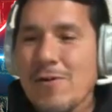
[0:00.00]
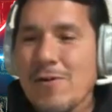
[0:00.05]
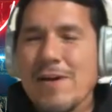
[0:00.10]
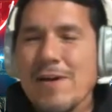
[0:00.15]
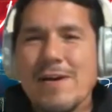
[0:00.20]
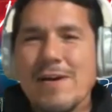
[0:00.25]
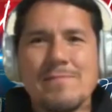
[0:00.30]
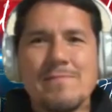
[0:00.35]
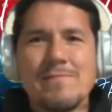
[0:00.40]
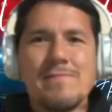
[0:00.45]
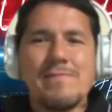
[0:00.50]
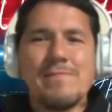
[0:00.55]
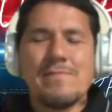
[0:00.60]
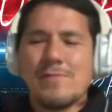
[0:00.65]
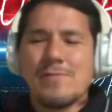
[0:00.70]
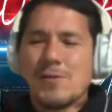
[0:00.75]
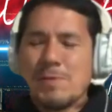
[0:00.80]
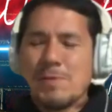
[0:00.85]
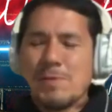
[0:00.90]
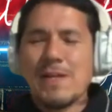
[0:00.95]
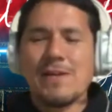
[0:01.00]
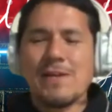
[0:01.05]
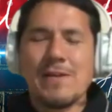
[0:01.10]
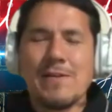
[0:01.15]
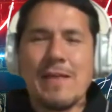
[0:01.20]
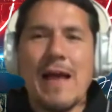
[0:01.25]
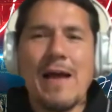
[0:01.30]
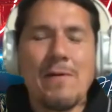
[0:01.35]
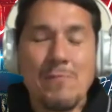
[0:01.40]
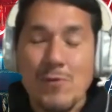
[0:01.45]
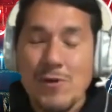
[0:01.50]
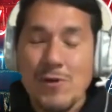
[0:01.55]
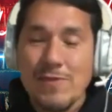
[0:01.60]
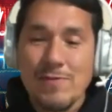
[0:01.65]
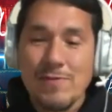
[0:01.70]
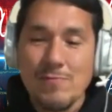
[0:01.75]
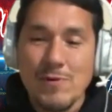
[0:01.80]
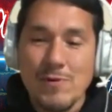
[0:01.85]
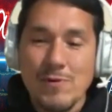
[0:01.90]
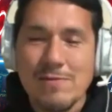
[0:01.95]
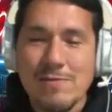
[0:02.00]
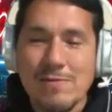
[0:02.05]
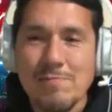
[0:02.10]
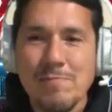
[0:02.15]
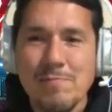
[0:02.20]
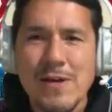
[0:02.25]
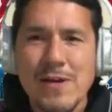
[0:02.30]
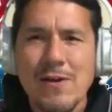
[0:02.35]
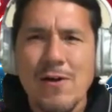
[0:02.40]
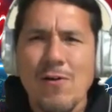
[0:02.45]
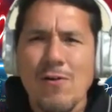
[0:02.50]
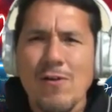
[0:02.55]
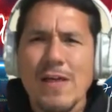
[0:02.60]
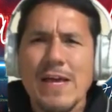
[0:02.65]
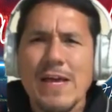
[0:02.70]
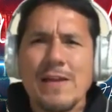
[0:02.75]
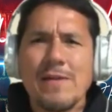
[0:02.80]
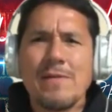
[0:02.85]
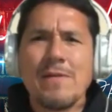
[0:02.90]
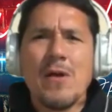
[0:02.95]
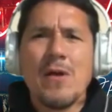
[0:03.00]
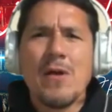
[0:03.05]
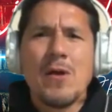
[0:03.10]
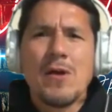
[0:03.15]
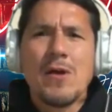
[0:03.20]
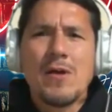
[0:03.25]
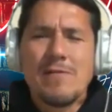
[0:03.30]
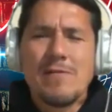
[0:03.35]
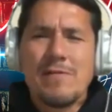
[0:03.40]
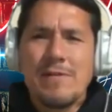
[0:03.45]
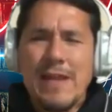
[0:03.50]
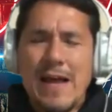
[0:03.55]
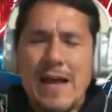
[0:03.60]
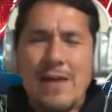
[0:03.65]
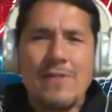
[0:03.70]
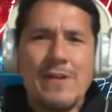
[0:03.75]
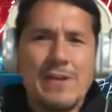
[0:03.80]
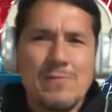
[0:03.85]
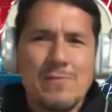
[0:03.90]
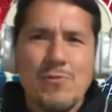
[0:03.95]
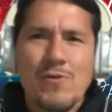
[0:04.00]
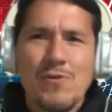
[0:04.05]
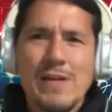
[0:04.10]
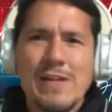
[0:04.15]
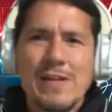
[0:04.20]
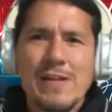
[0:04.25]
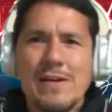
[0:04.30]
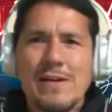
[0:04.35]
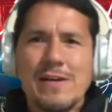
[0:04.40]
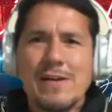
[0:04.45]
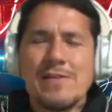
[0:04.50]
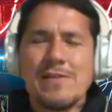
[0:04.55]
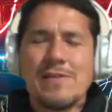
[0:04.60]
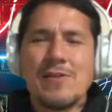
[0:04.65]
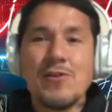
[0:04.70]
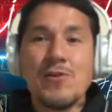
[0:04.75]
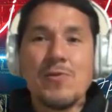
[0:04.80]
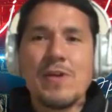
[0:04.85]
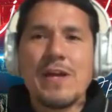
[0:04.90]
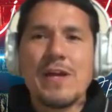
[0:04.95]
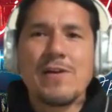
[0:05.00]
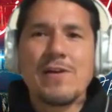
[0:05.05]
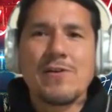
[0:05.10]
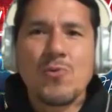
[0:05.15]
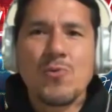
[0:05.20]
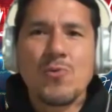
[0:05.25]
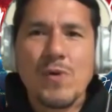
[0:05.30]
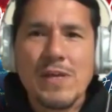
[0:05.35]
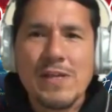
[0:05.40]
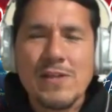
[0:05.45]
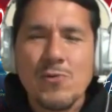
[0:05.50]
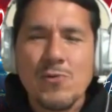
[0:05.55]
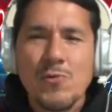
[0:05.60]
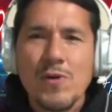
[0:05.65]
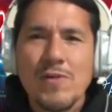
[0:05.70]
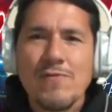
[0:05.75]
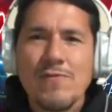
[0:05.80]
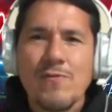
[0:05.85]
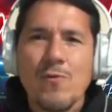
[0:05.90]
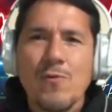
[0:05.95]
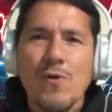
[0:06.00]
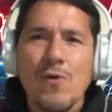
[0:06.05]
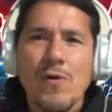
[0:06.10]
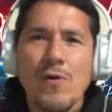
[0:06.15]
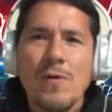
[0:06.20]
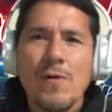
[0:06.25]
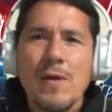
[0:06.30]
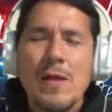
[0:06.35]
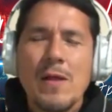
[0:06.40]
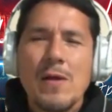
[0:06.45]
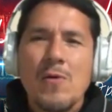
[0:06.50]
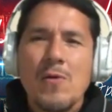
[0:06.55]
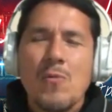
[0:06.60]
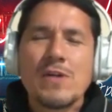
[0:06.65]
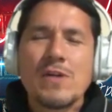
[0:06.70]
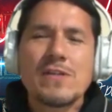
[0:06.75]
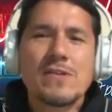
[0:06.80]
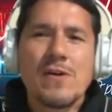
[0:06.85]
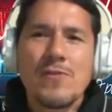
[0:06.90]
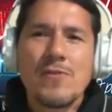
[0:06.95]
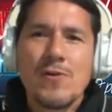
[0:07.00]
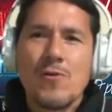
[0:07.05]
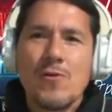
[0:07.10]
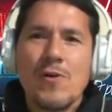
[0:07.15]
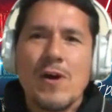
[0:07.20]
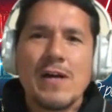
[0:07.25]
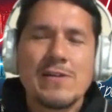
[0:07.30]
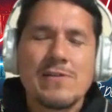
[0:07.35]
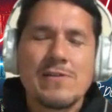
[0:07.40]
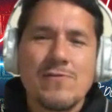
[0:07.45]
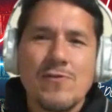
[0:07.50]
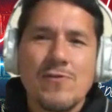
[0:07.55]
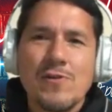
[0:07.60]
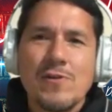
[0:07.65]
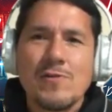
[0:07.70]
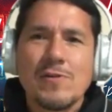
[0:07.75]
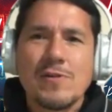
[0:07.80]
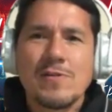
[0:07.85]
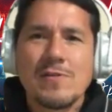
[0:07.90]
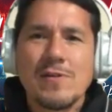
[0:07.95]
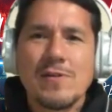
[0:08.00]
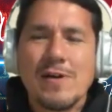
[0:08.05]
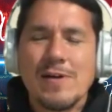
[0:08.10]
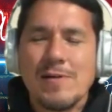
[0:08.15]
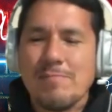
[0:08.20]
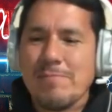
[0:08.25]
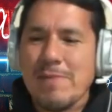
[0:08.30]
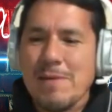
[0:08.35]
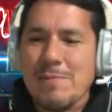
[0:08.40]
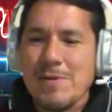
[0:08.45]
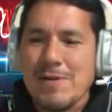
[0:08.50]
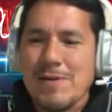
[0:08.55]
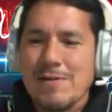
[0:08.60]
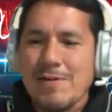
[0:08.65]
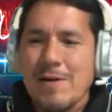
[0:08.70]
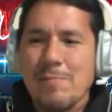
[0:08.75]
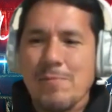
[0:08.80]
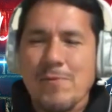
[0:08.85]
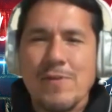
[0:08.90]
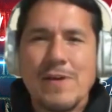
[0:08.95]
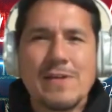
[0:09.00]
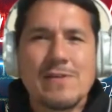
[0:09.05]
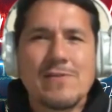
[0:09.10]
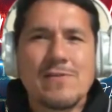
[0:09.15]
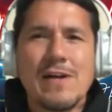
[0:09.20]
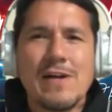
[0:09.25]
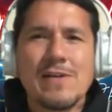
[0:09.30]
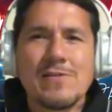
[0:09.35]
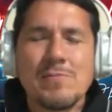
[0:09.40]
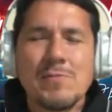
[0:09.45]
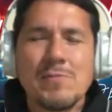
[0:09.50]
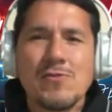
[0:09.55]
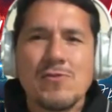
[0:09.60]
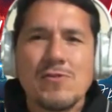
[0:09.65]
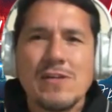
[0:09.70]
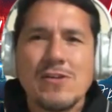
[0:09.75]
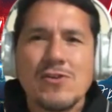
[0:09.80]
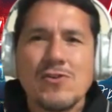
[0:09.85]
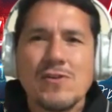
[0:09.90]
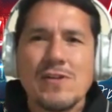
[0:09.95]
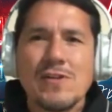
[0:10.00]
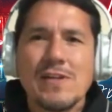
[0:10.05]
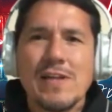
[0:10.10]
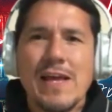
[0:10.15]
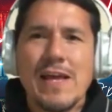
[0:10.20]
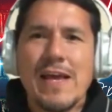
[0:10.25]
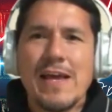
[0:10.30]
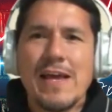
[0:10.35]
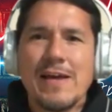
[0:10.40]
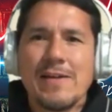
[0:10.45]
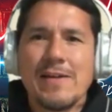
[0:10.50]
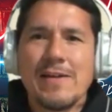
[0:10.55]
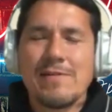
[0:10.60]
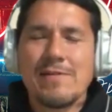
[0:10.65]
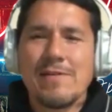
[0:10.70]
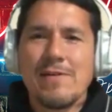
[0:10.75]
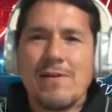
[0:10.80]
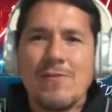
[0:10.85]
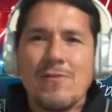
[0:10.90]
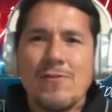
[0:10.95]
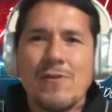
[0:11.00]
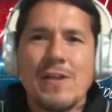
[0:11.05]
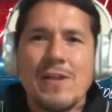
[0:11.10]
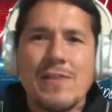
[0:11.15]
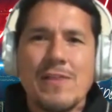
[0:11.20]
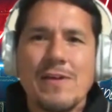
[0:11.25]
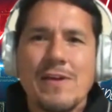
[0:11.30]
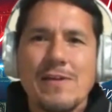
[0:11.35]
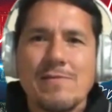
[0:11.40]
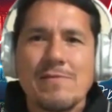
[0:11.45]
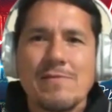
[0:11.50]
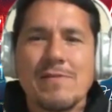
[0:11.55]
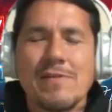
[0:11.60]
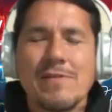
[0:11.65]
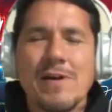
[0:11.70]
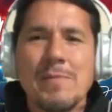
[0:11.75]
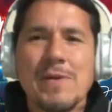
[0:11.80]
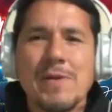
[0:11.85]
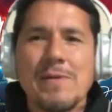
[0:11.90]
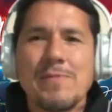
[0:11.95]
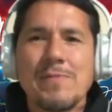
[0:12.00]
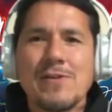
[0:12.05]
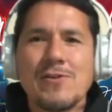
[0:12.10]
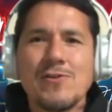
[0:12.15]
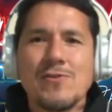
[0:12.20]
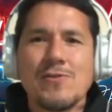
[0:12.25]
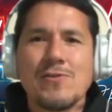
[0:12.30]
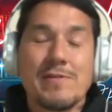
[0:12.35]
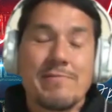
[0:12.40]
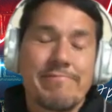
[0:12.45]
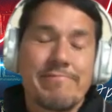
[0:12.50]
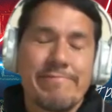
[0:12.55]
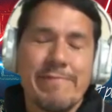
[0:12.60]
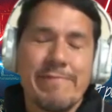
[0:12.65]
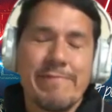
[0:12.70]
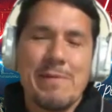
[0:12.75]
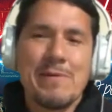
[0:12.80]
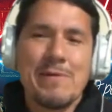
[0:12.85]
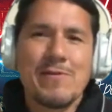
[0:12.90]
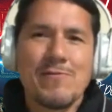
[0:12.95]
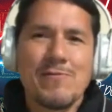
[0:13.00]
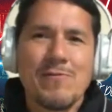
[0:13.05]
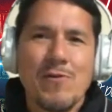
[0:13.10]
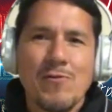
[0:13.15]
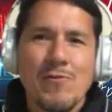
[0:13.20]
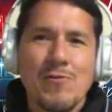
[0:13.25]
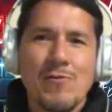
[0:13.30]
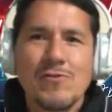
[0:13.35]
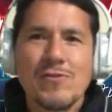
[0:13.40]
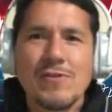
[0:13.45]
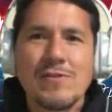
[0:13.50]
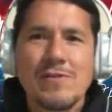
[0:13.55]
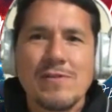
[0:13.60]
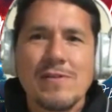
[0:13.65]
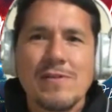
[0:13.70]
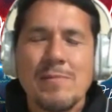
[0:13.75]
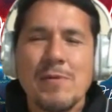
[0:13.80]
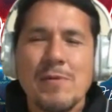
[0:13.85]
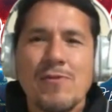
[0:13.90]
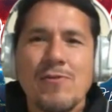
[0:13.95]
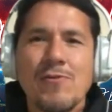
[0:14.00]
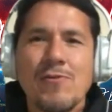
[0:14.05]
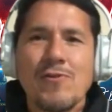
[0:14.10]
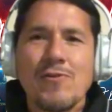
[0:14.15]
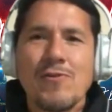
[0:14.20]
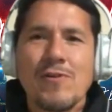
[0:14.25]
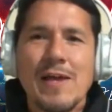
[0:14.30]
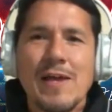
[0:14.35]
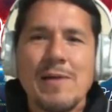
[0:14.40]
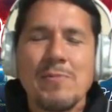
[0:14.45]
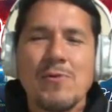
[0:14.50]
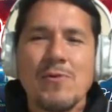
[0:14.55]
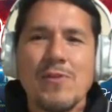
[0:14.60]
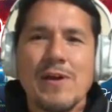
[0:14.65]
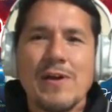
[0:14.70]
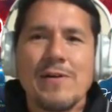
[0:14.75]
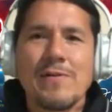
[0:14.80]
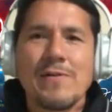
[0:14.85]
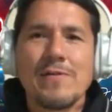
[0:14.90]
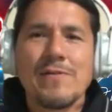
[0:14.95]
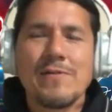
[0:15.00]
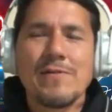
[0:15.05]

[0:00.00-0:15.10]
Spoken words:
yeah. Speaking of that, with being all in, now that we're in the new year, 2024, what's on the horizon for you as maybe a couple things as a musician, and are there anything coming up that you can maybe divulge coming through your label there?